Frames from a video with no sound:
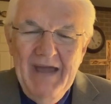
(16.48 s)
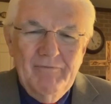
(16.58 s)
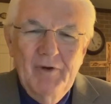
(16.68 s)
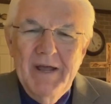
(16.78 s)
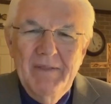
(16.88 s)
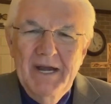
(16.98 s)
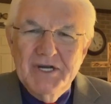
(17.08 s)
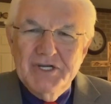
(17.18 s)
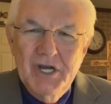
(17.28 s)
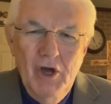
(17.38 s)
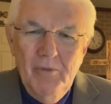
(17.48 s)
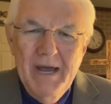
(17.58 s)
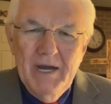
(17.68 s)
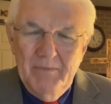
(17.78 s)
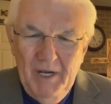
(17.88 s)
And, friend, there's no
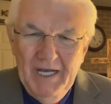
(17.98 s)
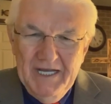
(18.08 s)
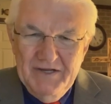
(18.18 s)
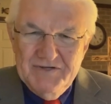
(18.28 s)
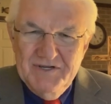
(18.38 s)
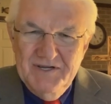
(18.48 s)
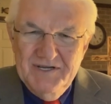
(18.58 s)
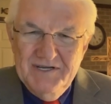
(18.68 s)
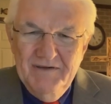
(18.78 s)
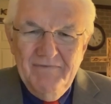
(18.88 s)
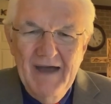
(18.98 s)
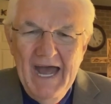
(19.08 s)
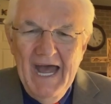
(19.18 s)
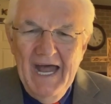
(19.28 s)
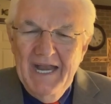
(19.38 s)
better place to
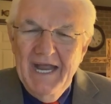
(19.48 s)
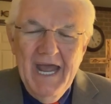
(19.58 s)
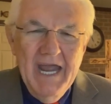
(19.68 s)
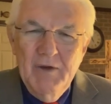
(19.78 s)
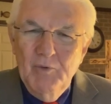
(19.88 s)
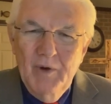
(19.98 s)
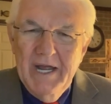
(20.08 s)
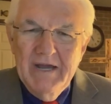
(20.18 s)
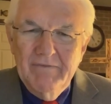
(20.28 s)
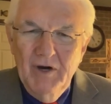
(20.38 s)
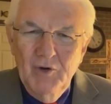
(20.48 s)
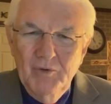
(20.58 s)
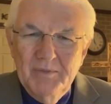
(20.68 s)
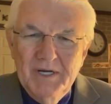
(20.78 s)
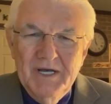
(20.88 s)
find a ray of
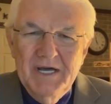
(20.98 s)
hope